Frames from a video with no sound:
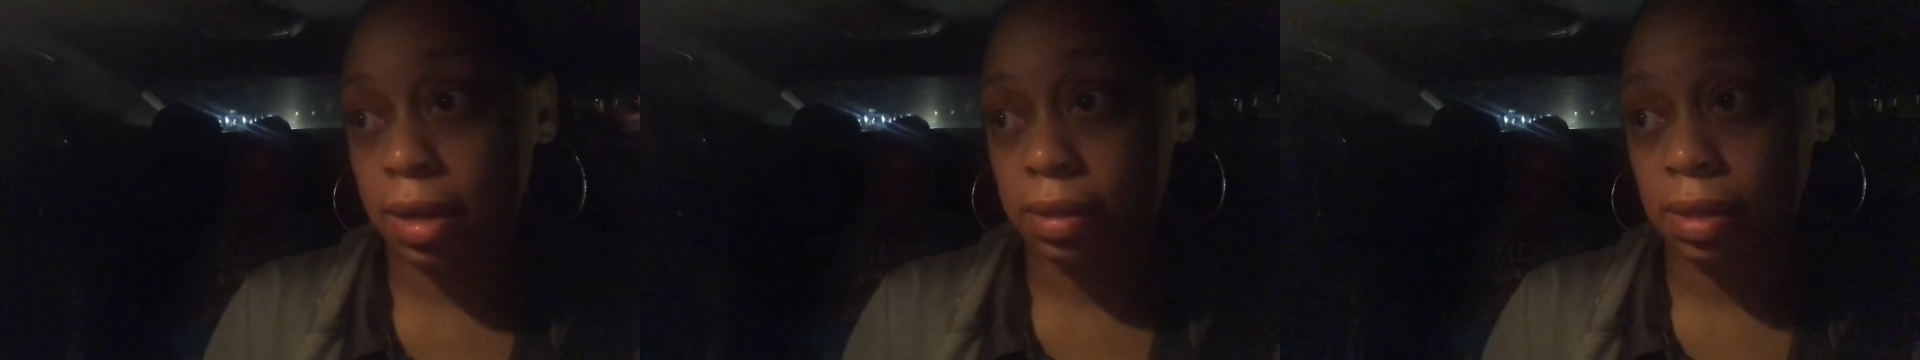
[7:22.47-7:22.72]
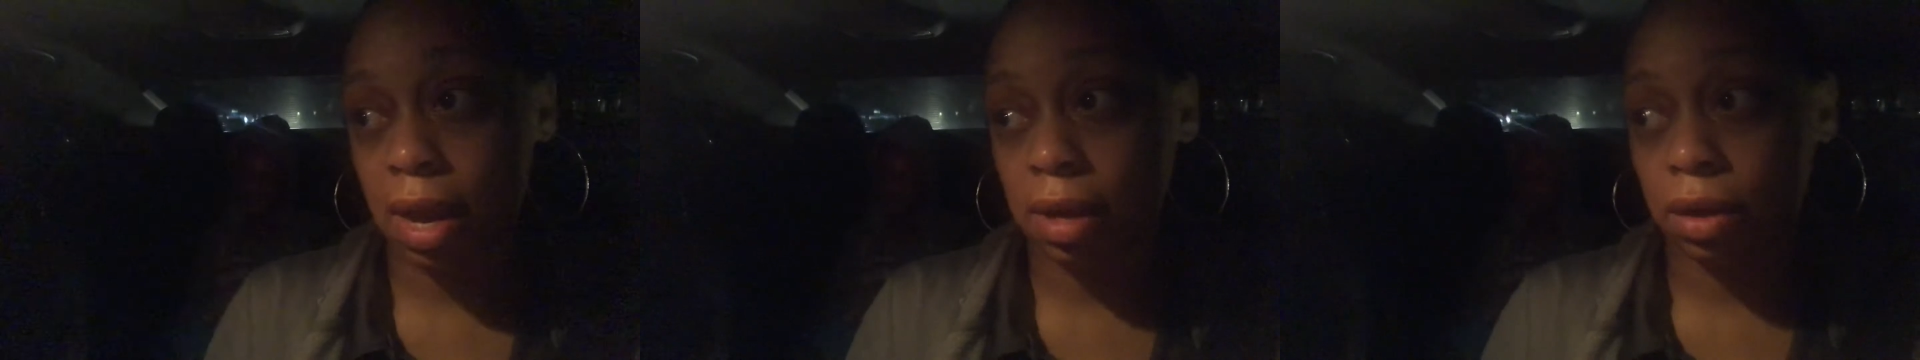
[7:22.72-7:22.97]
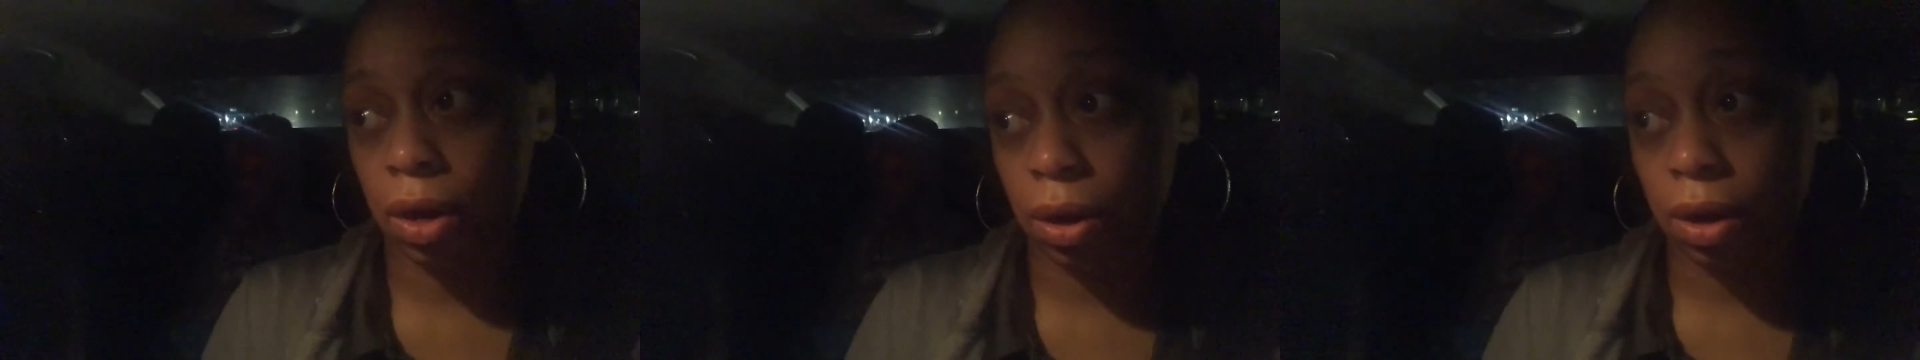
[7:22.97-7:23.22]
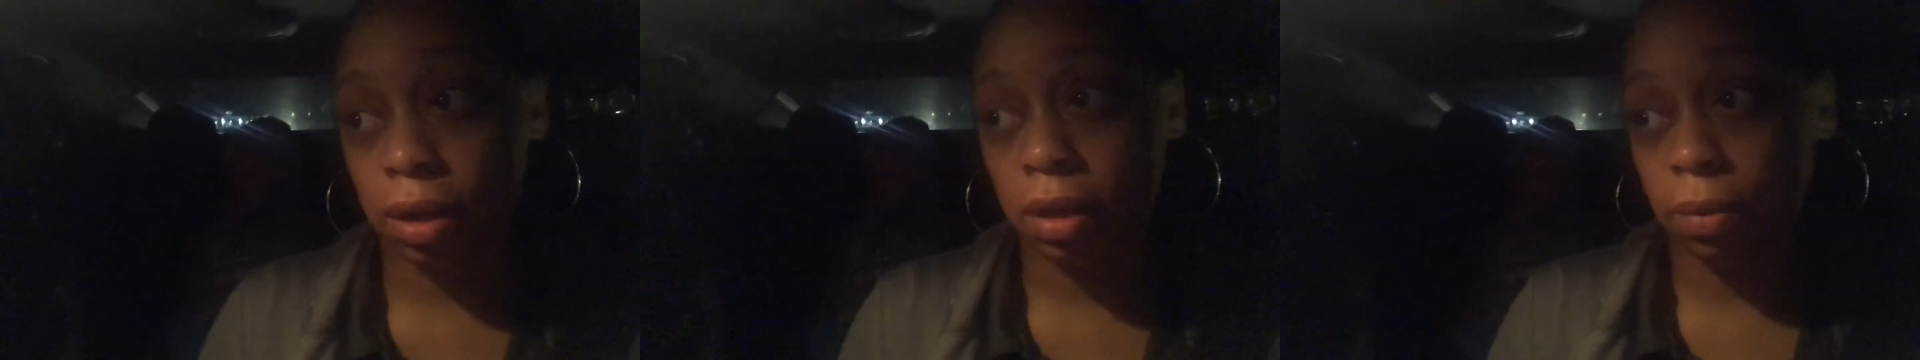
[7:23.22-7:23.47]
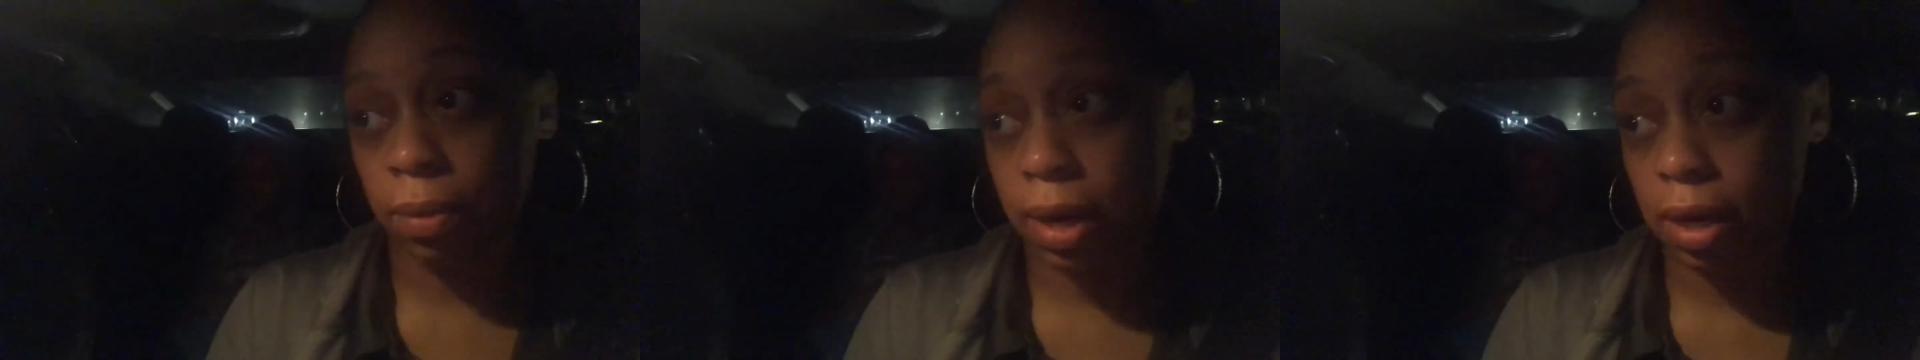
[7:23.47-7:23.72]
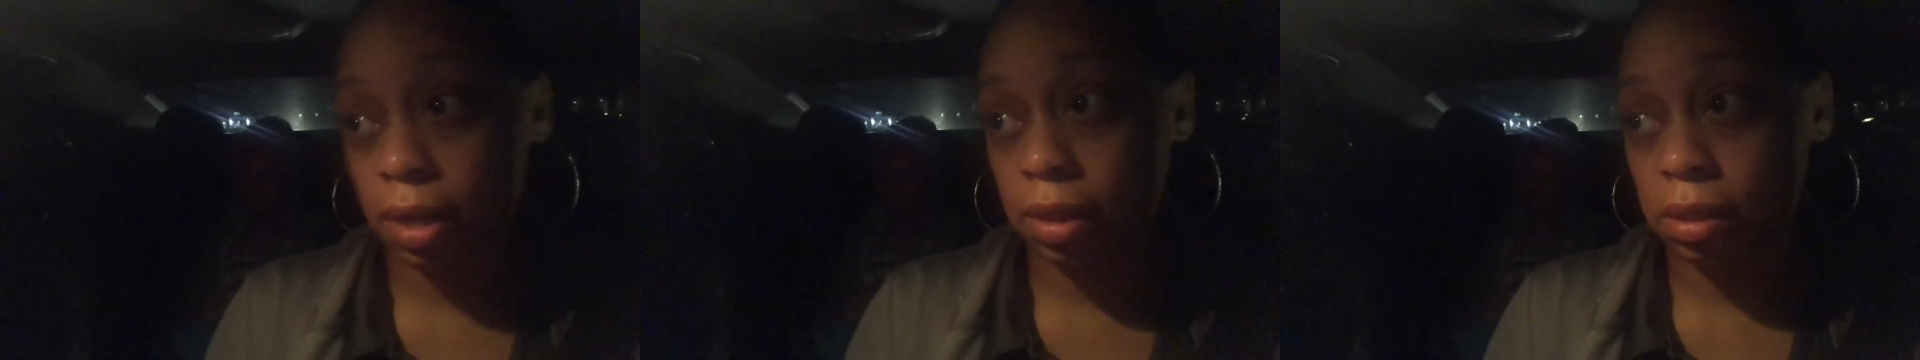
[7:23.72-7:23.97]
It's not currently
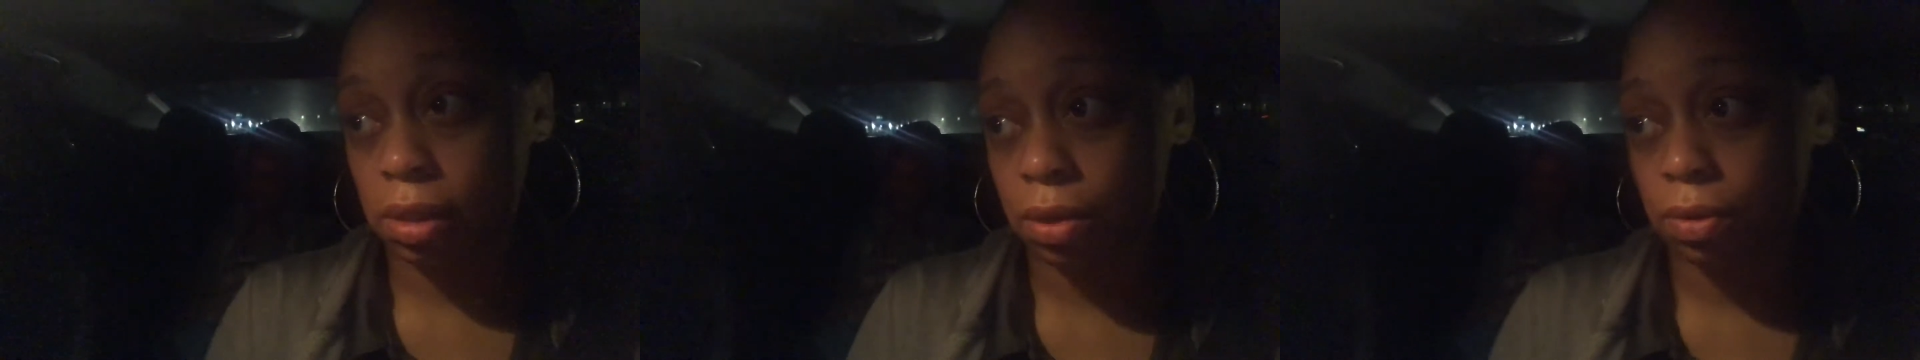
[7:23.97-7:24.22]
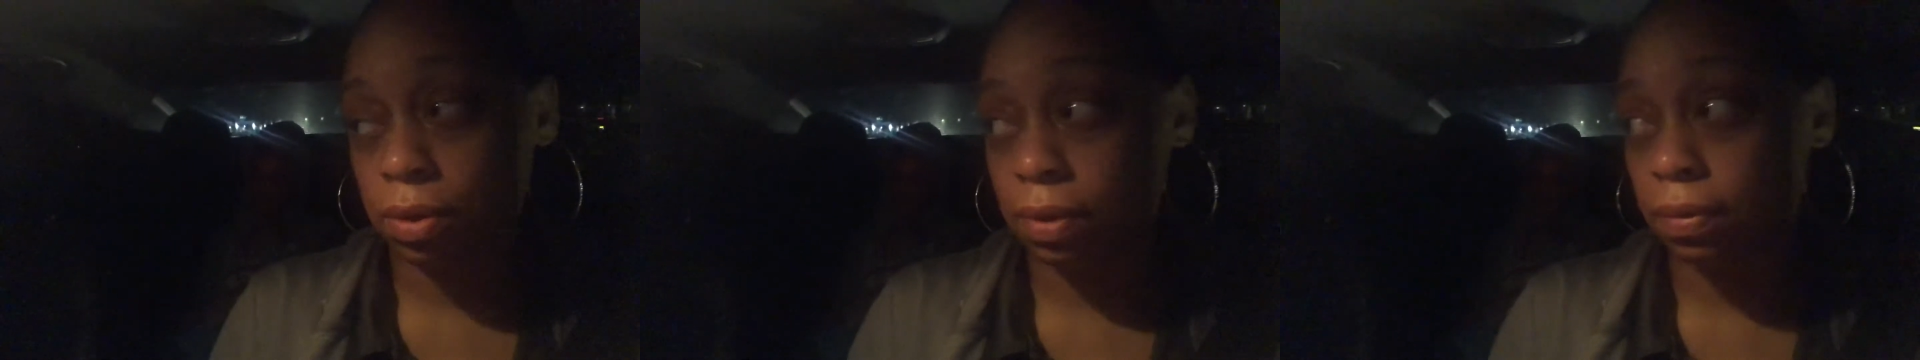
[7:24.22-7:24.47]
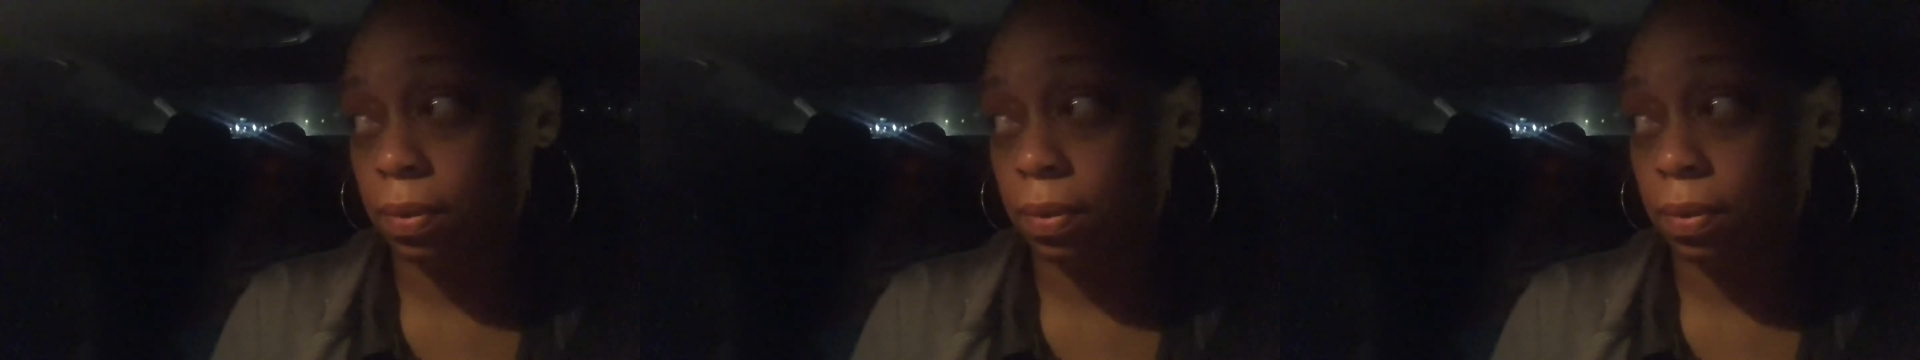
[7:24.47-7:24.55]
raining, so if